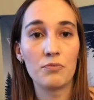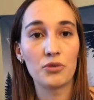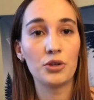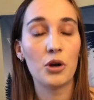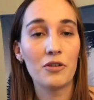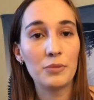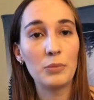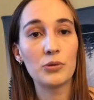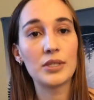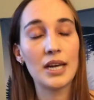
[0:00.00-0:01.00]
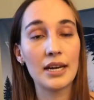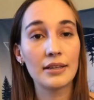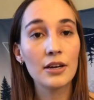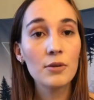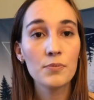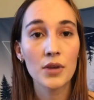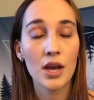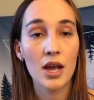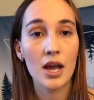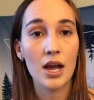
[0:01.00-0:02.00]
you know, of people staying there.
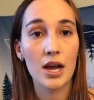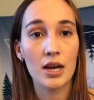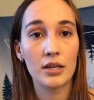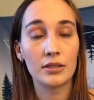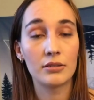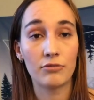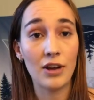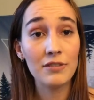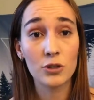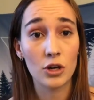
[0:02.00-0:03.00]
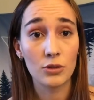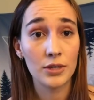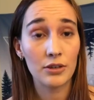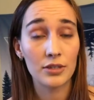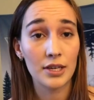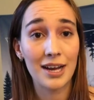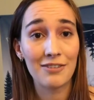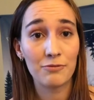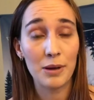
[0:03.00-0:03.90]
And 5-star hotels can have